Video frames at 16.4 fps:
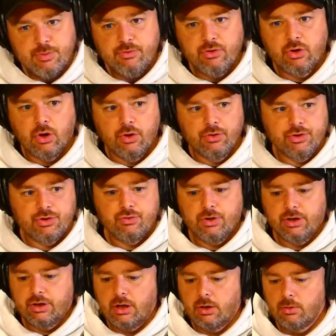we record this
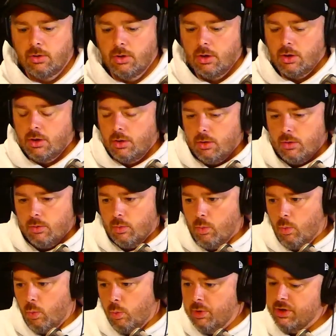right now,
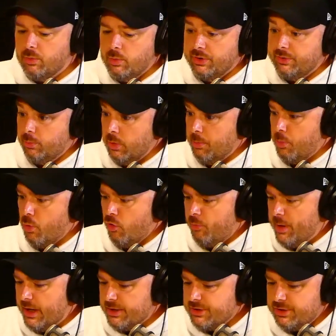we're both
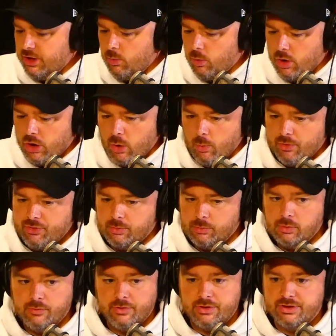personally working with some
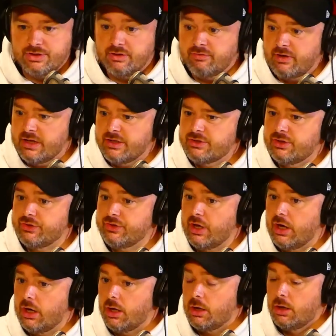over east investors that
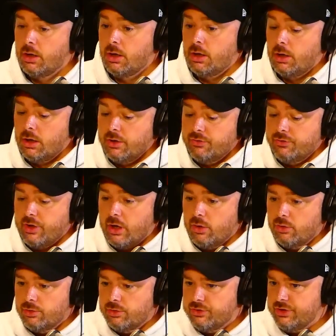are
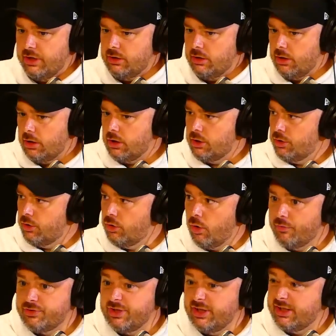now seeing that kind of
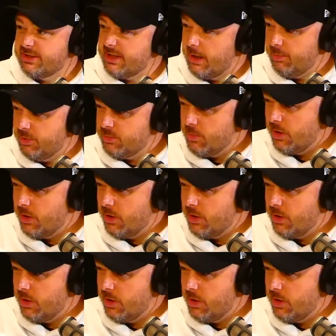obviously the established